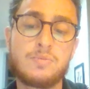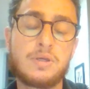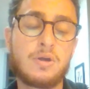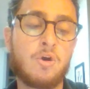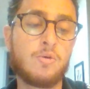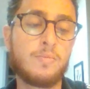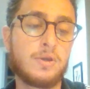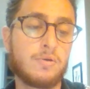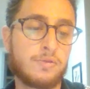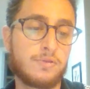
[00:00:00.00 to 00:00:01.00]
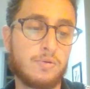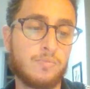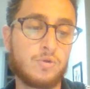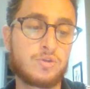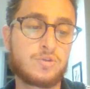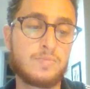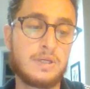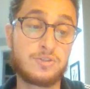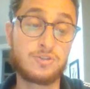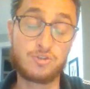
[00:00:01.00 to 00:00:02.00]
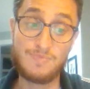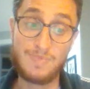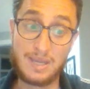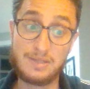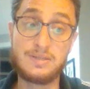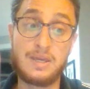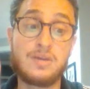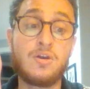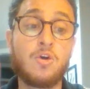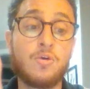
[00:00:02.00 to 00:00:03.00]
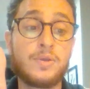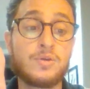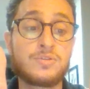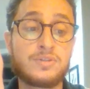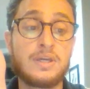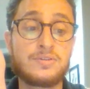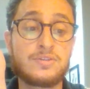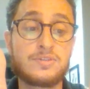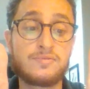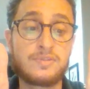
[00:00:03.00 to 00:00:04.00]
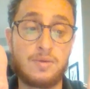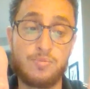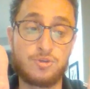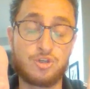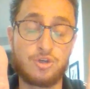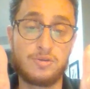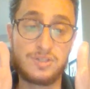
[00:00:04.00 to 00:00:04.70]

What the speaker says: to be a homeotherm, which means to maintain homeostasis of temperature,